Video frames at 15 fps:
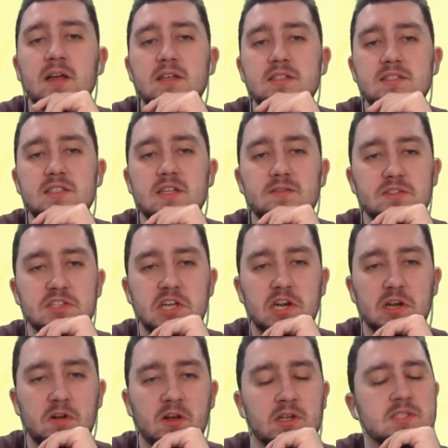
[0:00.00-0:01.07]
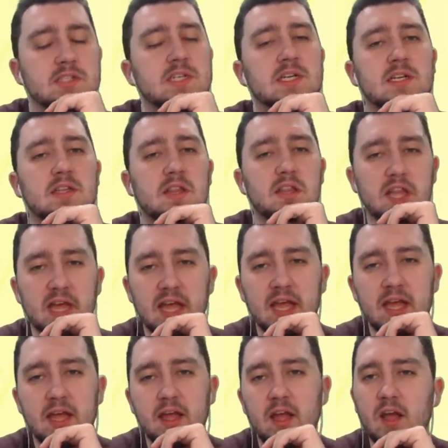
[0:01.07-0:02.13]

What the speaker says: Steven Gerrard there.